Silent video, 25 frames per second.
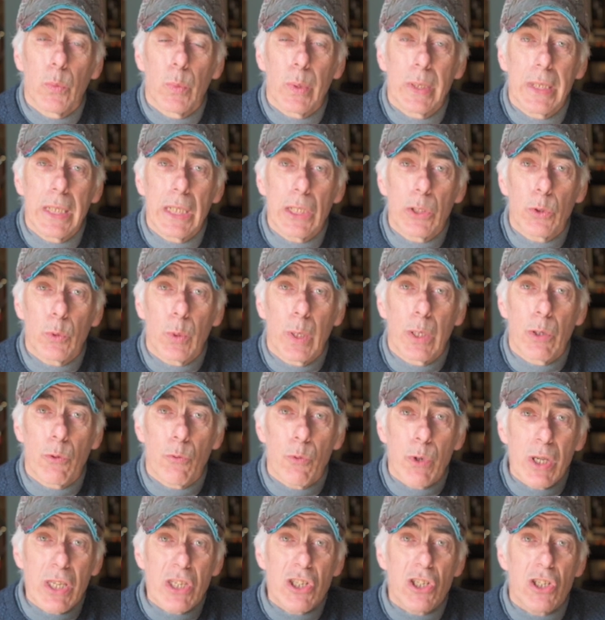we need to
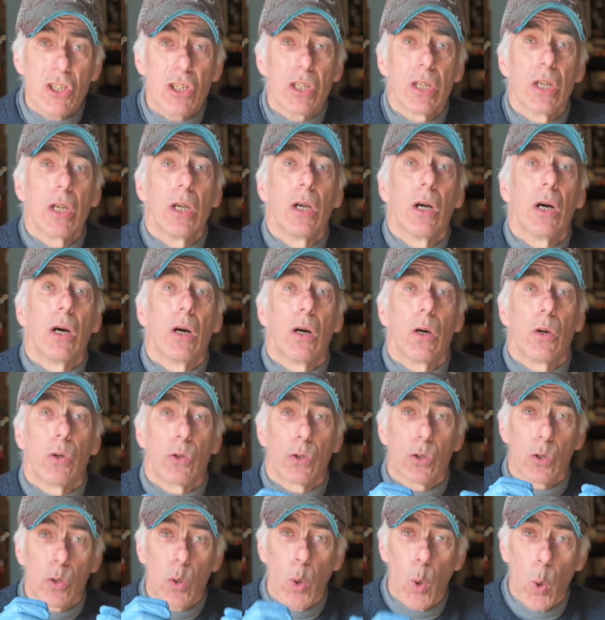enrich on
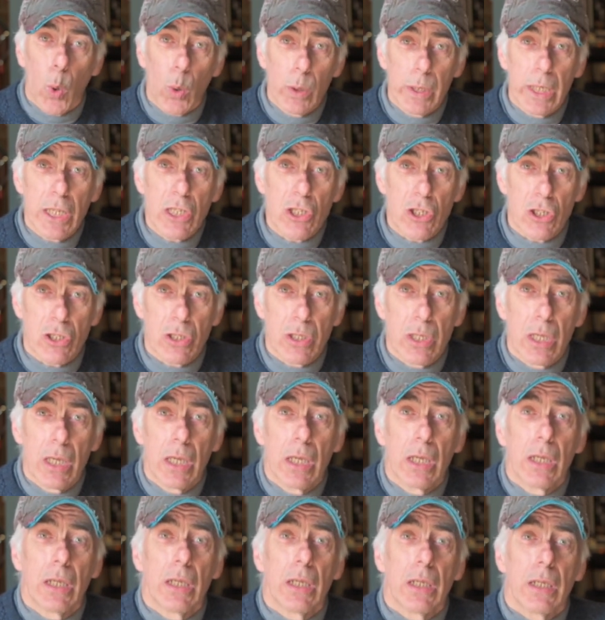a cold engine
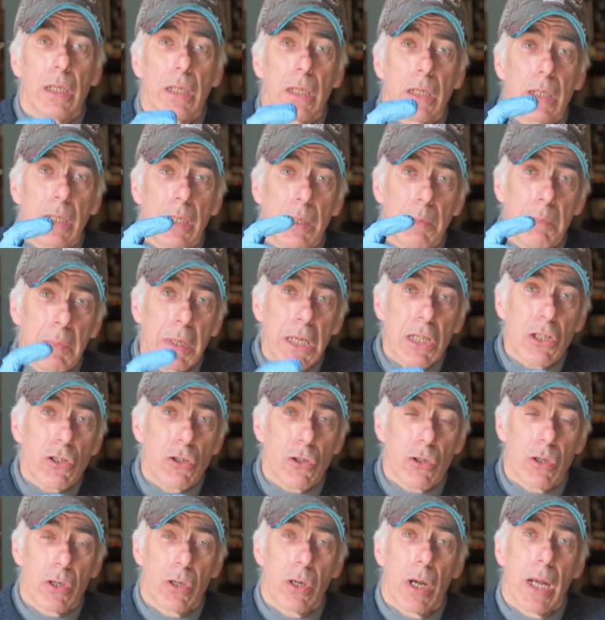the
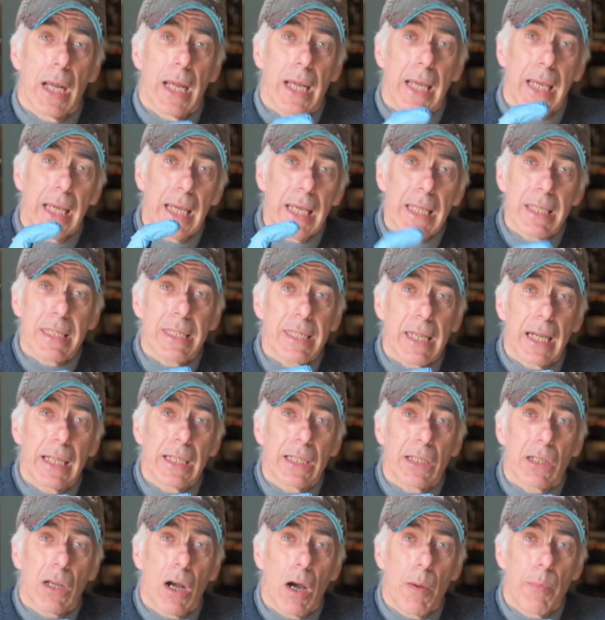mixture inside
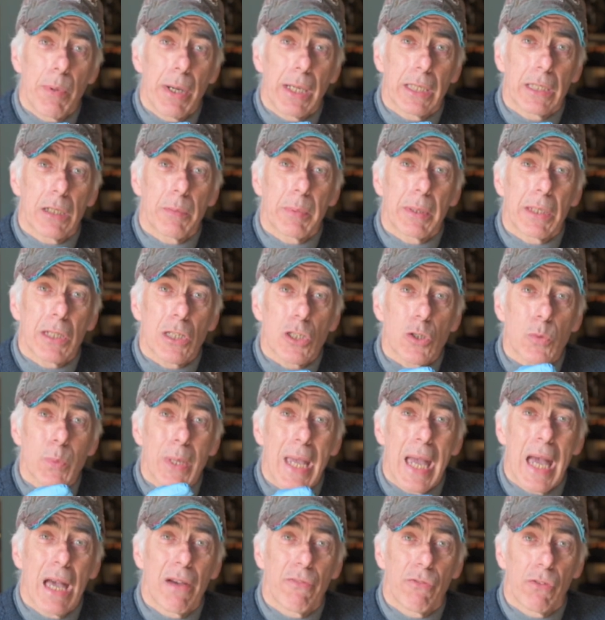the carburetor because we
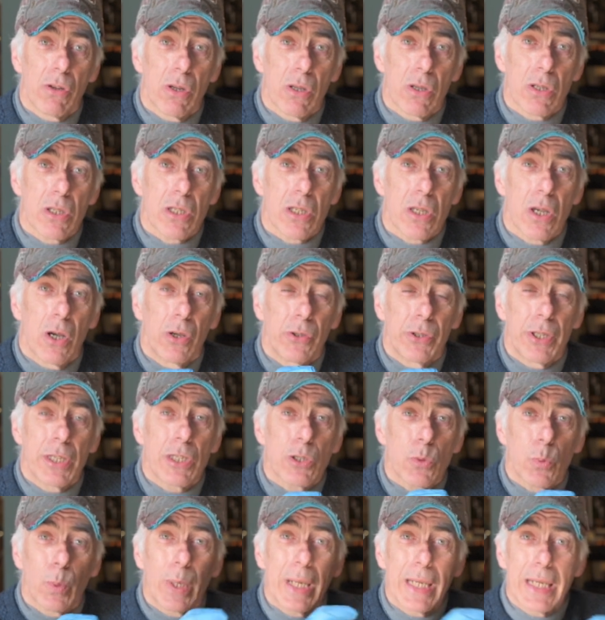have a loss on
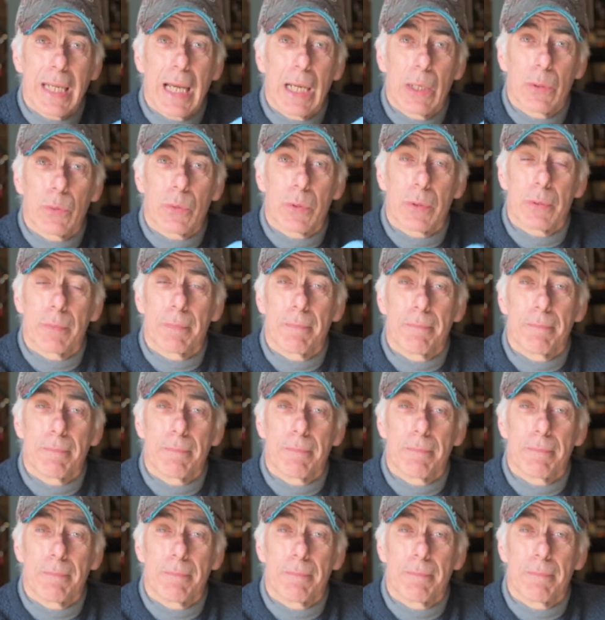its way down.